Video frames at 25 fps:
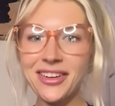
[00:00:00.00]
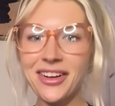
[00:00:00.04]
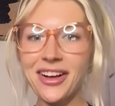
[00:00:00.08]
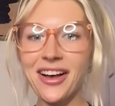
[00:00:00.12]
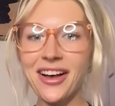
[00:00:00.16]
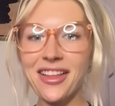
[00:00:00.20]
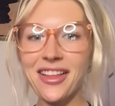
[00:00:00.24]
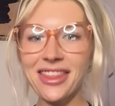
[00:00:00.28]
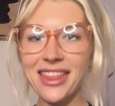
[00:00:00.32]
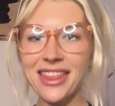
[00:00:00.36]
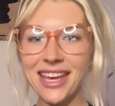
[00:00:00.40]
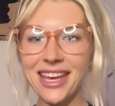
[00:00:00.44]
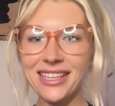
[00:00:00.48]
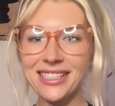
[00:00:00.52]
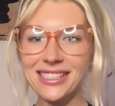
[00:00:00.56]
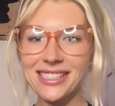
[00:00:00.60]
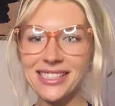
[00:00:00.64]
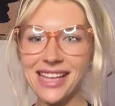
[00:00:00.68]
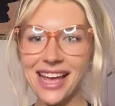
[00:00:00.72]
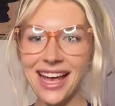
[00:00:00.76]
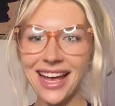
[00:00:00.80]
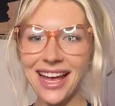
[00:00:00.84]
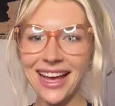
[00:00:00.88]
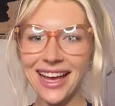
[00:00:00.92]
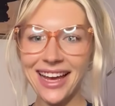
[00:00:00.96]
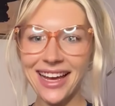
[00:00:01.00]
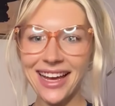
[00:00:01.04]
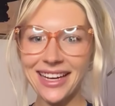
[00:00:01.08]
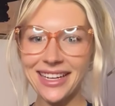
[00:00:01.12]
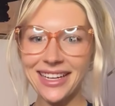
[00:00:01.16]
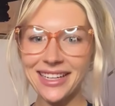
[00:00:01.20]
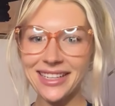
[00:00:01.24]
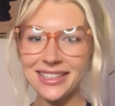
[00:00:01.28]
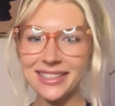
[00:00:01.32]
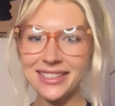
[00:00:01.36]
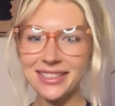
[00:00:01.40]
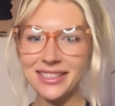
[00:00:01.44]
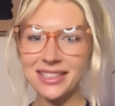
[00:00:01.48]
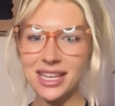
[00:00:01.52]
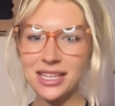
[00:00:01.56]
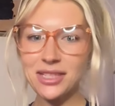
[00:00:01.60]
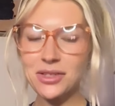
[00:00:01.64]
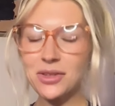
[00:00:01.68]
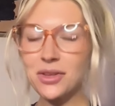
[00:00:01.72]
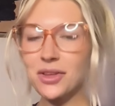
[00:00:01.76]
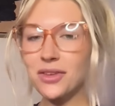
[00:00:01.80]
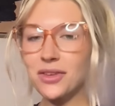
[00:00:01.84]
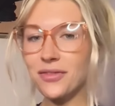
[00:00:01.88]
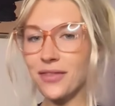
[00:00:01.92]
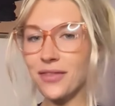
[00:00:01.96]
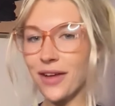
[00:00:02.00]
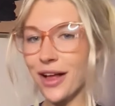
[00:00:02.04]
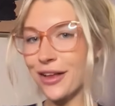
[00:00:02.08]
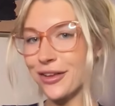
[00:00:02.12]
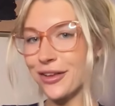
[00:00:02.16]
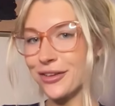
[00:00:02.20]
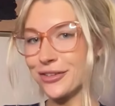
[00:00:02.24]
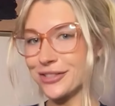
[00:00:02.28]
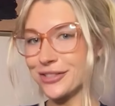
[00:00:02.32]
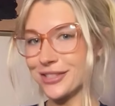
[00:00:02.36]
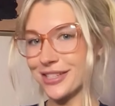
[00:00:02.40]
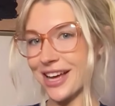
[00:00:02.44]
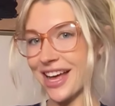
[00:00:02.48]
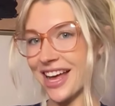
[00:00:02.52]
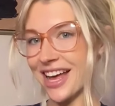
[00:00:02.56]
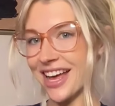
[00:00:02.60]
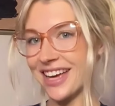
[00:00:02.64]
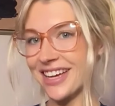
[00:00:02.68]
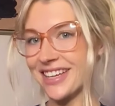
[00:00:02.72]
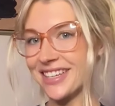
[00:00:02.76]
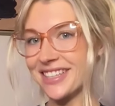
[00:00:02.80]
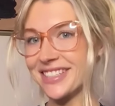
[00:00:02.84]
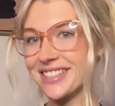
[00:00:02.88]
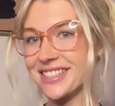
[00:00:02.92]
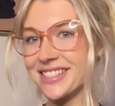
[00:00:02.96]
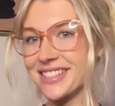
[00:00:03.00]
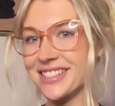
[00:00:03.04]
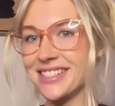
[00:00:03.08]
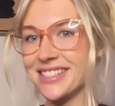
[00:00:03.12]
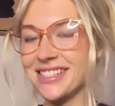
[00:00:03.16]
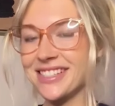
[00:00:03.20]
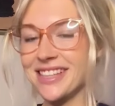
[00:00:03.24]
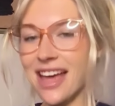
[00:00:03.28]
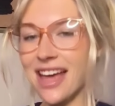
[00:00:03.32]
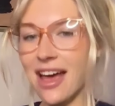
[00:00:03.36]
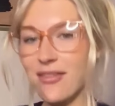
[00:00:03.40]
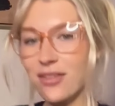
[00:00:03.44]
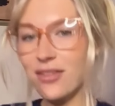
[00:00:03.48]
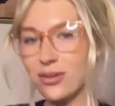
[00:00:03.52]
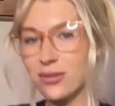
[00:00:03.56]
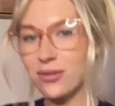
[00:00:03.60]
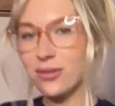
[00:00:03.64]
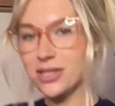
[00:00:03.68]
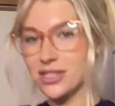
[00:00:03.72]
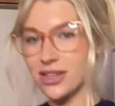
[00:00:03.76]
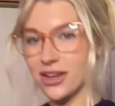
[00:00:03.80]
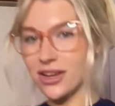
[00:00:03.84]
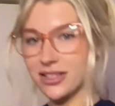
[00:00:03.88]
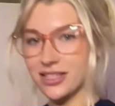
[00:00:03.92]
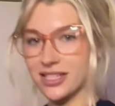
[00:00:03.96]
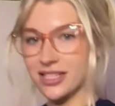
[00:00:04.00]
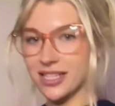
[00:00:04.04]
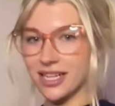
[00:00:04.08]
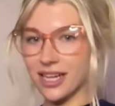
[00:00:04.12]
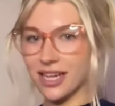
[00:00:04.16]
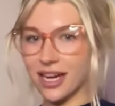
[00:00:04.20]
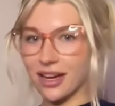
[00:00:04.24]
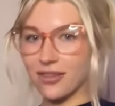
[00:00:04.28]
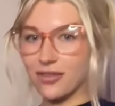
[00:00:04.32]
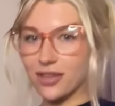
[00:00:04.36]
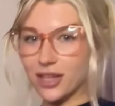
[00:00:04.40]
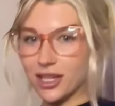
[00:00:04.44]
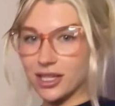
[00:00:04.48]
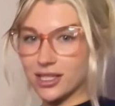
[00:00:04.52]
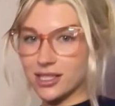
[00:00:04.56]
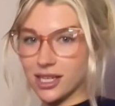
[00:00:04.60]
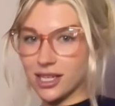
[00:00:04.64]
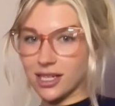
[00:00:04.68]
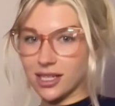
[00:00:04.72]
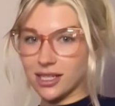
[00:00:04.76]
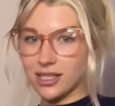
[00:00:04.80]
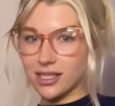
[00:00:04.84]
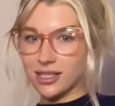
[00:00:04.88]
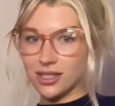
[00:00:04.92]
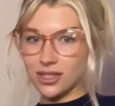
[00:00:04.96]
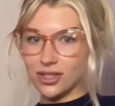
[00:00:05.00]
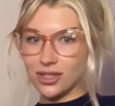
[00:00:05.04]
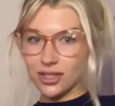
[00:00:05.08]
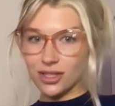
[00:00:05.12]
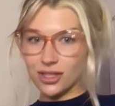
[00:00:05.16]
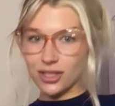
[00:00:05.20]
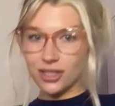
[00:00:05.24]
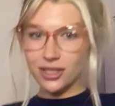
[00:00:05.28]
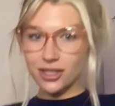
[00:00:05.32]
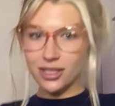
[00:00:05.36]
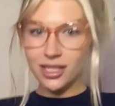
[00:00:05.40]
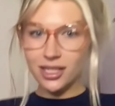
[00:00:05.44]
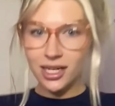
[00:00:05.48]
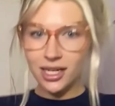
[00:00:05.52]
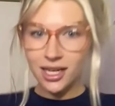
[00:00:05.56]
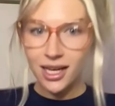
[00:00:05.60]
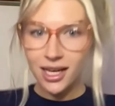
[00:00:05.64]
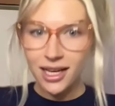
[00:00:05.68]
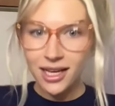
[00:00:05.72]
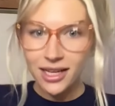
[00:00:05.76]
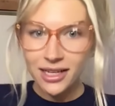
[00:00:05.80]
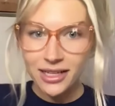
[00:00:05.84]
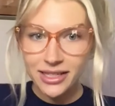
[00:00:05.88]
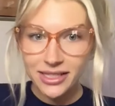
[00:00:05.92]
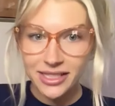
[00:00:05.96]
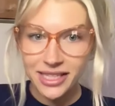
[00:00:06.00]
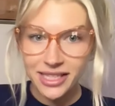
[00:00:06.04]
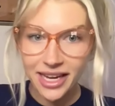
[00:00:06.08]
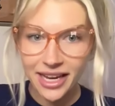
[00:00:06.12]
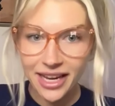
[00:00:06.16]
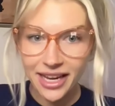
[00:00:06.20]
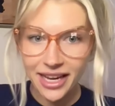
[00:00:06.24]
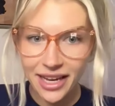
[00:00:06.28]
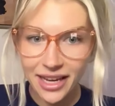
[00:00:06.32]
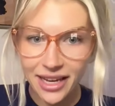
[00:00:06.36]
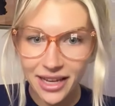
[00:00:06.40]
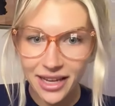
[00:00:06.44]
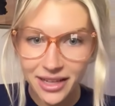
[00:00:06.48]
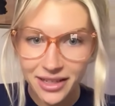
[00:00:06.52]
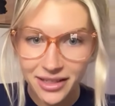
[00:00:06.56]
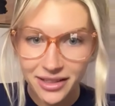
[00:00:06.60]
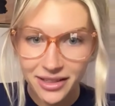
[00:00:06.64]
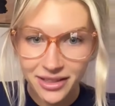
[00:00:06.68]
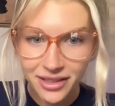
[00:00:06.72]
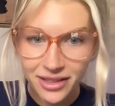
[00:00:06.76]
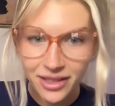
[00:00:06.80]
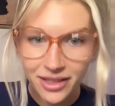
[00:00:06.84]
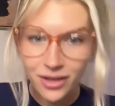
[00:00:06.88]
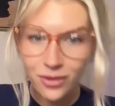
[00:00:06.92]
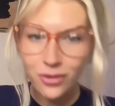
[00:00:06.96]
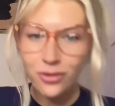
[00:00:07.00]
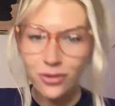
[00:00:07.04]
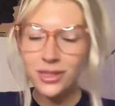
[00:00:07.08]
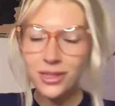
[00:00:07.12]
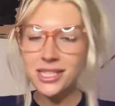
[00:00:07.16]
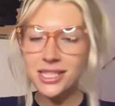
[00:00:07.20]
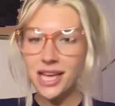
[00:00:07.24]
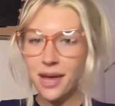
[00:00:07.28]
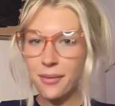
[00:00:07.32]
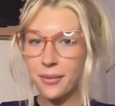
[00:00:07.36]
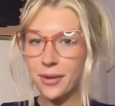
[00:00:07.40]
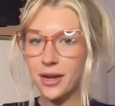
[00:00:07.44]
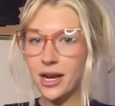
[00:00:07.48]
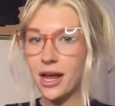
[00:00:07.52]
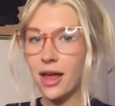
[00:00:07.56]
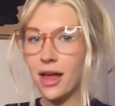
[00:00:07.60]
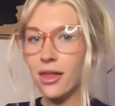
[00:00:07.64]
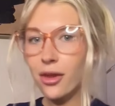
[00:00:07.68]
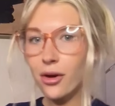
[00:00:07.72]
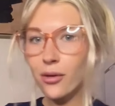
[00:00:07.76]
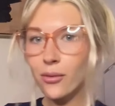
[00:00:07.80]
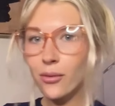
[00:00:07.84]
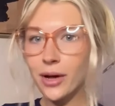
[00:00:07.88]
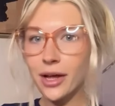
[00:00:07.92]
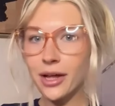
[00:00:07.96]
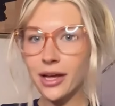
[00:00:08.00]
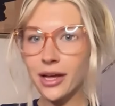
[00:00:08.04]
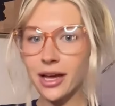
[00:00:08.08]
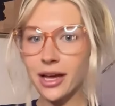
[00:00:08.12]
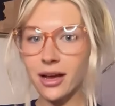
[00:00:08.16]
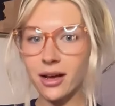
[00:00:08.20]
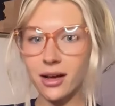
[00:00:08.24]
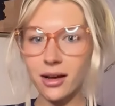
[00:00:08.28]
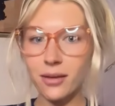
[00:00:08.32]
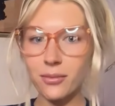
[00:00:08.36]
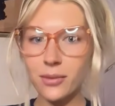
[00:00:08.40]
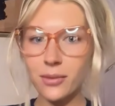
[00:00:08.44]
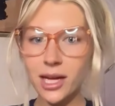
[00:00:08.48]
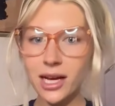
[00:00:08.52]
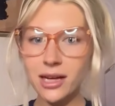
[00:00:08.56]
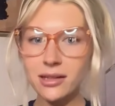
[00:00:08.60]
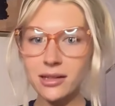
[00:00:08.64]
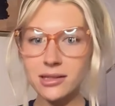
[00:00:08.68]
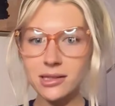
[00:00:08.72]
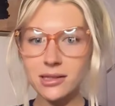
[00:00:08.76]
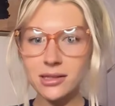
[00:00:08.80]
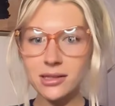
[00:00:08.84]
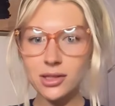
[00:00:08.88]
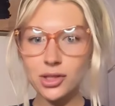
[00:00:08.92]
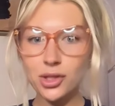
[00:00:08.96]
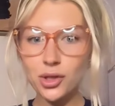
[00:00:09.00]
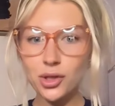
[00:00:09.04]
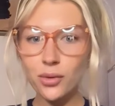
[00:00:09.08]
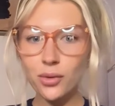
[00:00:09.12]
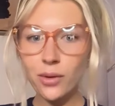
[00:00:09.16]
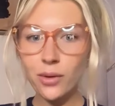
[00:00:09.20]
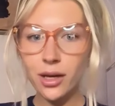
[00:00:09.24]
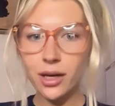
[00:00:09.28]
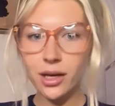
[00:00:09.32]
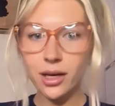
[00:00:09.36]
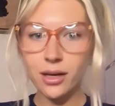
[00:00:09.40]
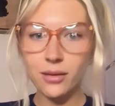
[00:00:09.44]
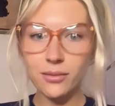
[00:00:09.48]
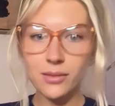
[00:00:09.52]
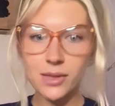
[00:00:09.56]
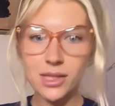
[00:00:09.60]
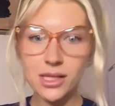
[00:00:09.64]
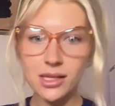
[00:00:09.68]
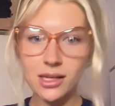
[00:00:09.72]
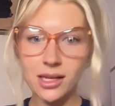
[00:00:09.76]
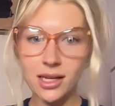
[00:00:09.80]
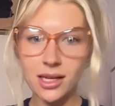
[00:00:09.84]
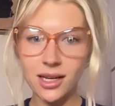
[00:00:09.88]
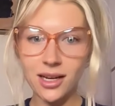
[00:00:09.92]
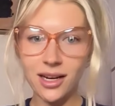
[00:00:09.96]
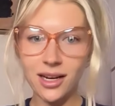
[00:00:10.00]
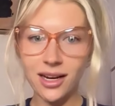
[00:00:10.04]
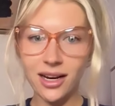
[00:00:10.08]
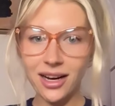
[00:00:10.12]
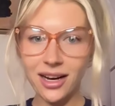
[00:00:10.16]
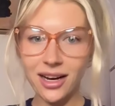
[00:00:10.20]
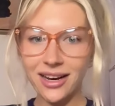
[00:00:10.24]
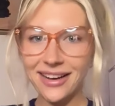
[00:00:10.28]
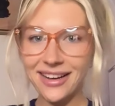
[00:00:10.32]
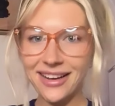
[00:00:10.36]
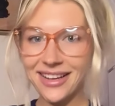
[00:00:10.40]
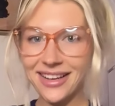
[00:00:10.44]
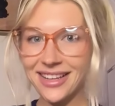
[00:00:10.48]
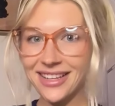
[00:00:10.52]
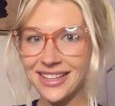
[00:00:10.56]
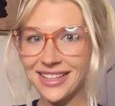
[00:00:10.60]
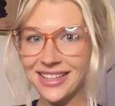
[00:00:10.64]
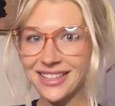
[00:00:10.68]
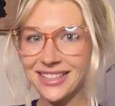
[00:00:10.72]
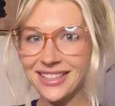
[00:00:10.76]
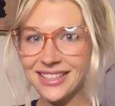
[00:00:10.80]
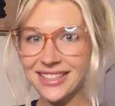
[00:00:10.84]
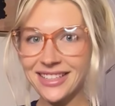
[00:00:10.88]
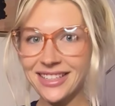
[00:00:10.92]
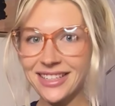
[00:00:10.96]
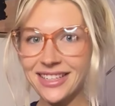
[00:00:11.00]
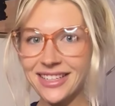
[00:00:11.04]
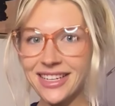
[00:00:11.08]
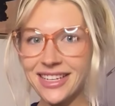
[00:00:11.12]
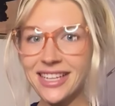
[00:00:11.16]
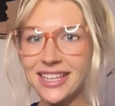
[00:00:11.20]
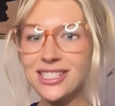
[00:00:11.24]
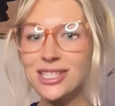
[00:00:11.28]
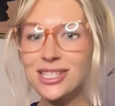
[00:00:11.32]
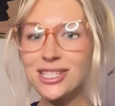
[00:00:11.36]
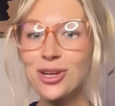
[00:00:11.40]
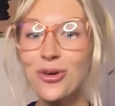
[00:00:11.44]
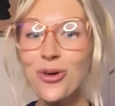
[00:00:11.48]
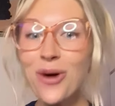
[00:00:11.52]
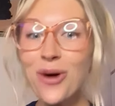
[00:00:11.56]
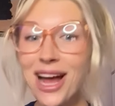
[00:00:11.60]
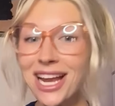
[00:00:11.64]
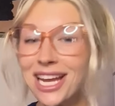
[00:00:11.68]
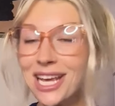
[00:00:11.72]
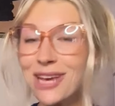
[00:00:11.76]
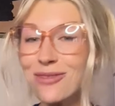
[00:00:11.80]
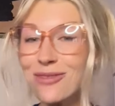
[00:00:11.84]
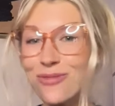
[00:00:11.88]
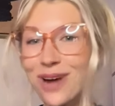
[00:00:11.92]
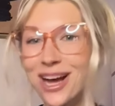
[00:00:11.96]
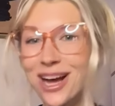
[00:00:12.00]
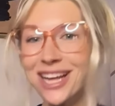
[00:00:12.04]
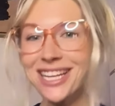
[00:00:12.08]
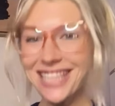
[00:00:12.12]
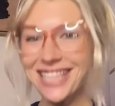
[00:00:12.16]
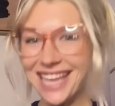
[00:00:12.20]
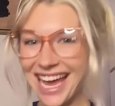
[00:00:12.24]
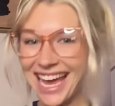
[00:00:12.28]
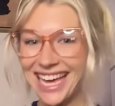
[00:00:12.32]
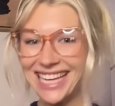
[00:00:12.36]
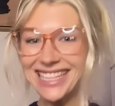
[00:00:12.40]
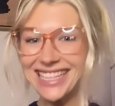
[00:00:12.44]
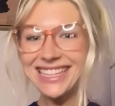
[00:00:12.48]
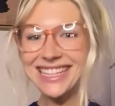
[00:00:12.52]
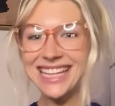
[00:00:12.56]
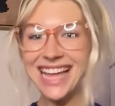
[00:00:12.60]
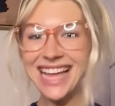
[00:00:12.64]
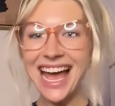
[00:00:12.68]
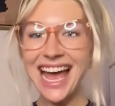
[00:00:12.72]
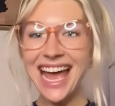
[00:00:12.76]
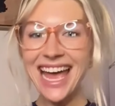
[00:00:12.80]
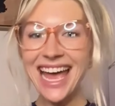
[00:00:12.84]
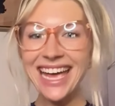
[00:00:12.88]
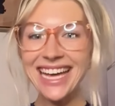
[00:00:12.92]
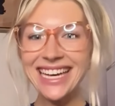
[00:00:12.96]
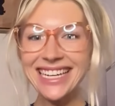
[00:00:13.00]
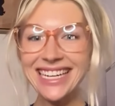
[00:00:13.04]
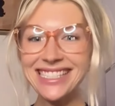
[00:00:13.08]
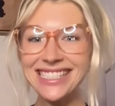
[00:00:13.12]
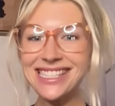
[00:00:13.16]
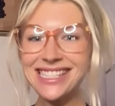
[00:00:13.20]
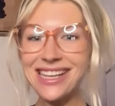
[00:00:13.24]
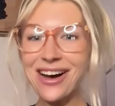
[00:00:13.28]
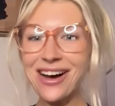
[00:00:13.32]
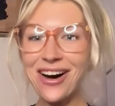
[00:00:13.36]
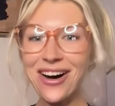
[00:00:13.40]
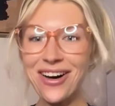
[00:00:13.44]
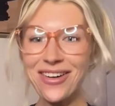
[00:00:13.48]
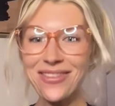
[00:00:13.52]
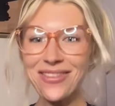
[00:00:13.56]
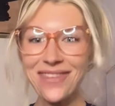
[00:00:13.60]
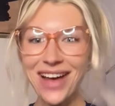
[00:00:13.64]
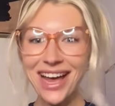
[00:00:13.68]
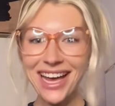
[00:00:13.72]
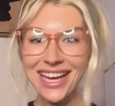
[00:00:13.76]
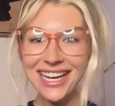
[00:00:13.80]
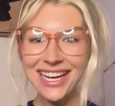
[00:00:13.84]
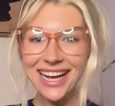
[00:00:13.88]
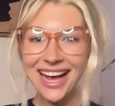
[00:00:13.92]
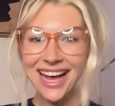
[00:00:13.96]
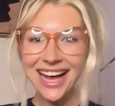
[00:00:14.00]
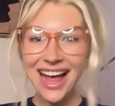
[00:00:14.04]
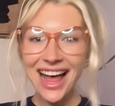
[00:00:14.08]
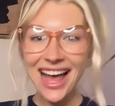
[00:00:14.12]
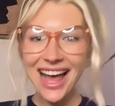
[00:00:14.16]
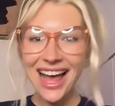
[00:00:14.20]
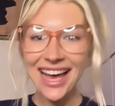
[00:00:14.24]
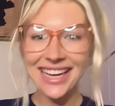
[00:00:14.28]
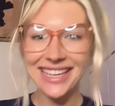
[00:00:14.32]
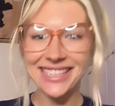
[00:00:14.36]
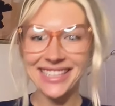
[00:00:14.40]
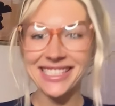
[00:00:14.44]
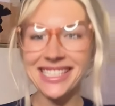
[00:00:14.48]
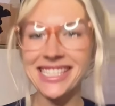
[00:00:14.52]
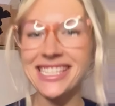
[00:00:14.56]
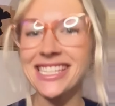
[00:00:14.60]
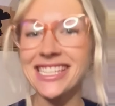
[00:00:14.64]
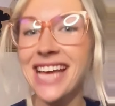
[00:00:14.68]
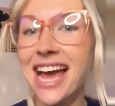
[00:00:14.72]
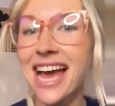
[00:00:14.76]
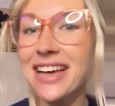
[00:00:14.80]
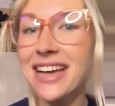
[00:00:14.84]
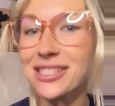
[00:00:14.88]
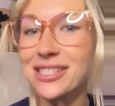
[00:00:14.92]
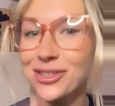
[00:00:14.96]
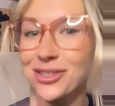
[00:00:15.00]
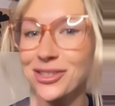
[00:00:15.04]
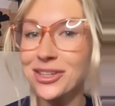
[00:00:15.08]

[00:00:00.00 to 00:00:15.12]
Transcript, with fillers: Aw, thanks, Zach. Thanks for the follows, guys. Everyone's on Sunday. I feel like Sunday is such a good day. What's up? Another William. We got two Williams in here. 21k likes? Oh my gosh. Yes,